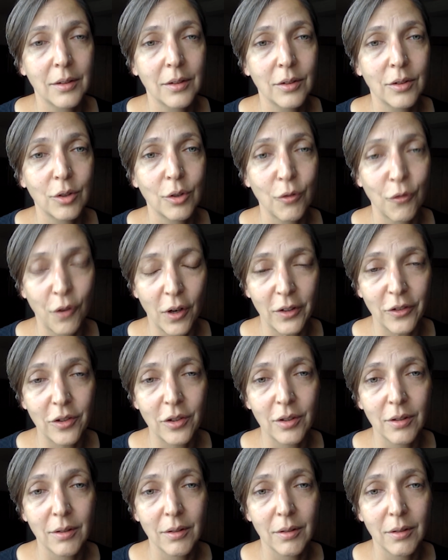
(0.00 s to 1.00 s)
to find
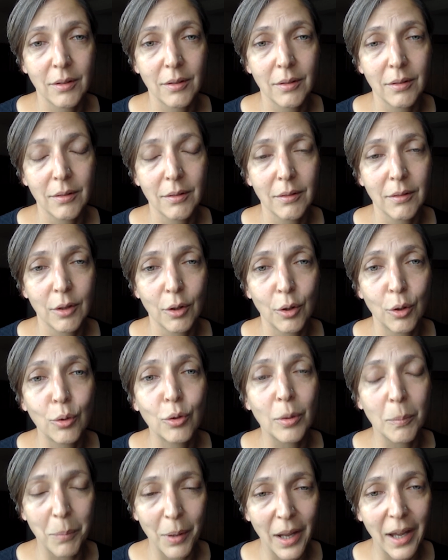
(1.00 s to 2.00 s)
who
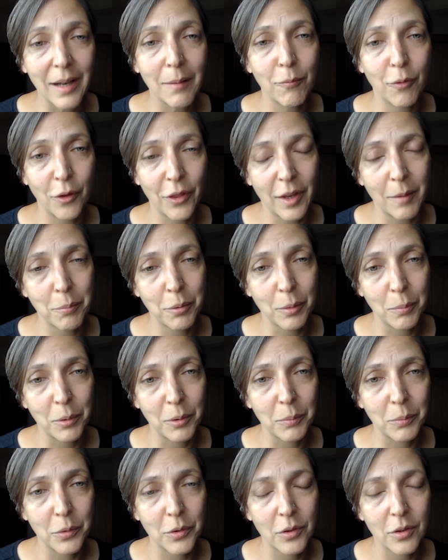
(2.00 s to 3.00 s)
to blame for their
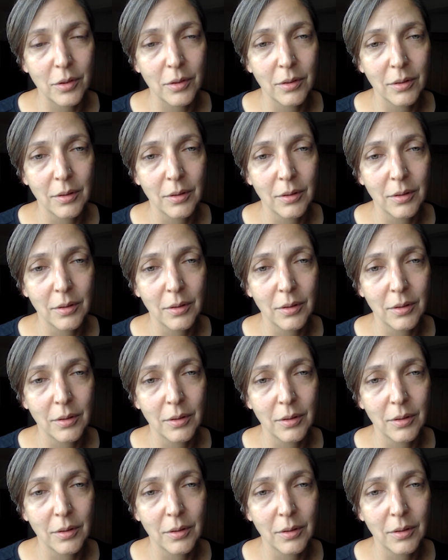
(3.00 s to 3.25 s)
problems.